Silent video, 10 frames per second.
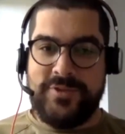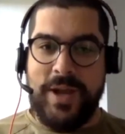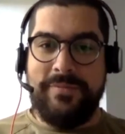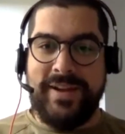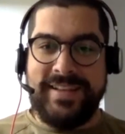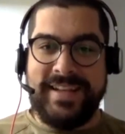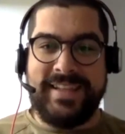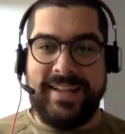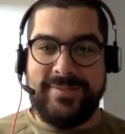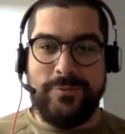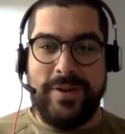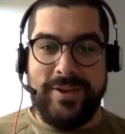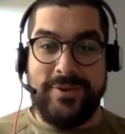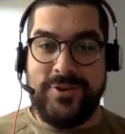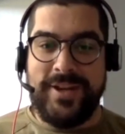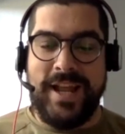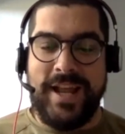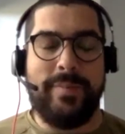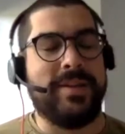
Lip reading: Shopify dictates the way that it should happen